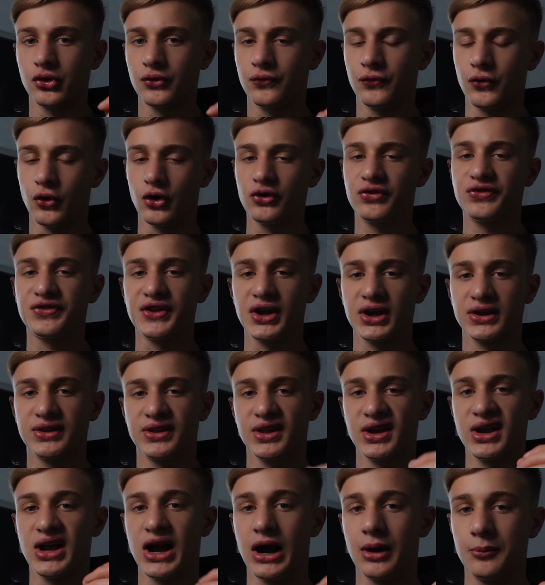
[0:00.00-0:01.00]
the first
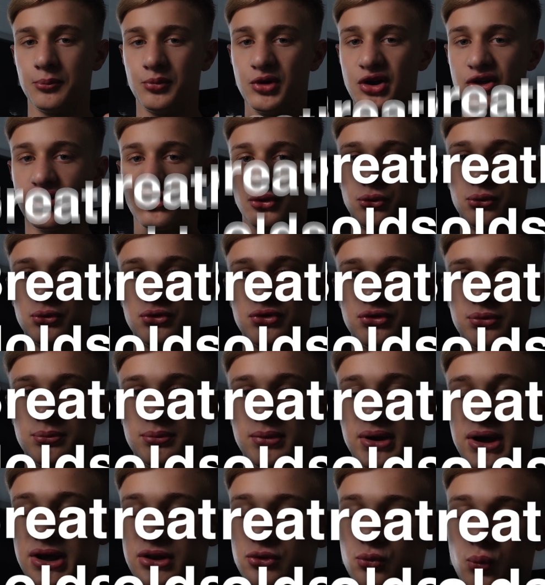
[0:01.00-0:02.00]
tactic are breath holds.
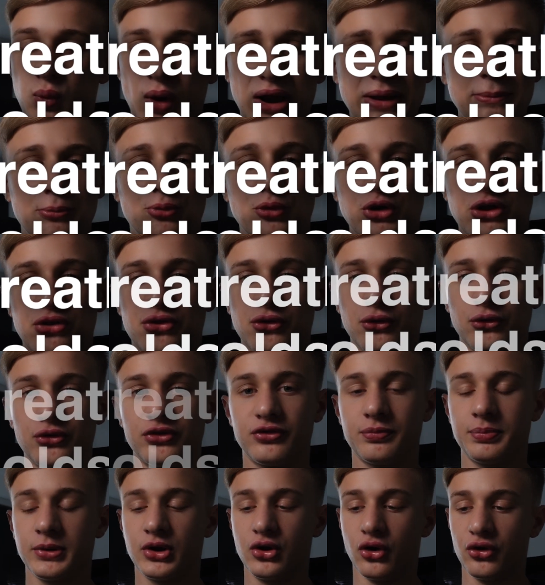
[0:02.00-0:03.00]
And why breath
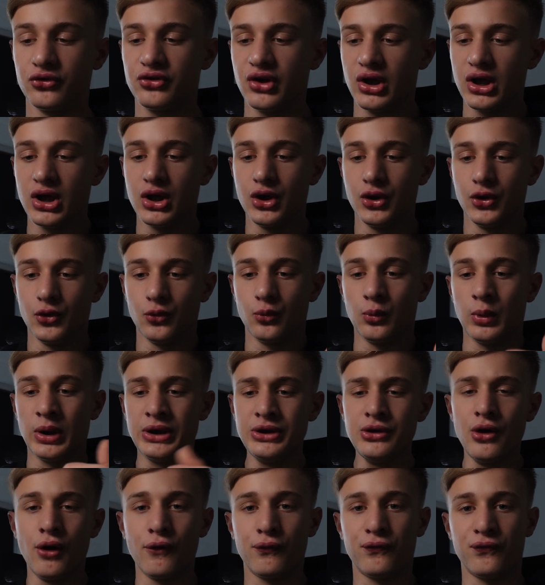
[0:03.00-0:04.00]
holds? Because when
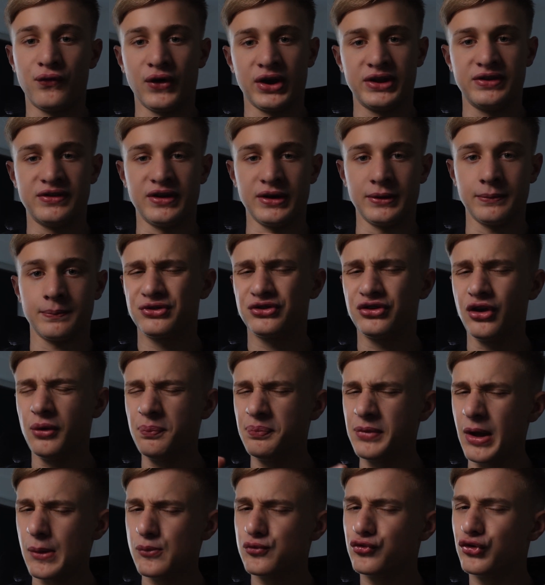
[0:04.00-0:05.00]
you're fighting,
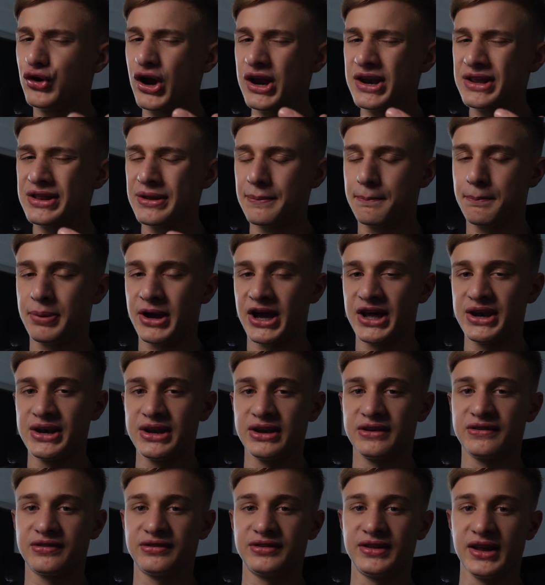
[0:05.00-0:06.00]
sometimes you get in a
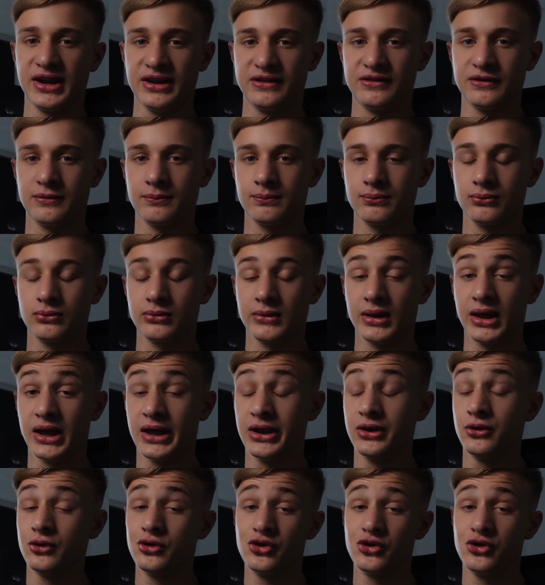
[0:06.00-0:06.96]
panic state. And